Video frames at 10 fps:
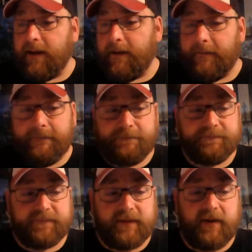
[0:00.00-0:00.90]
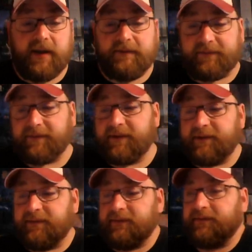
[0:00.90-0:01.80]
All of a
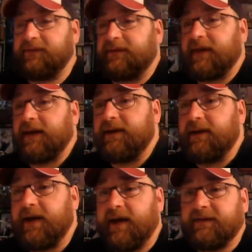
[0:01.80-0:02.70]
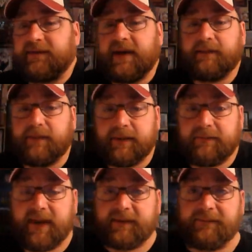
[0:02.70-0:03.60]
sudden, Zatanna, hashtag bring
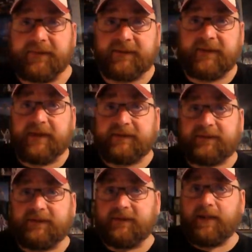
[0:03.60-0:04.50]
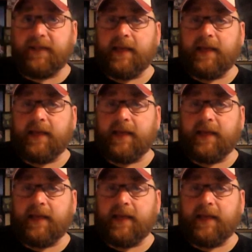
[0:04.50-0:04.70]
back the fishnets,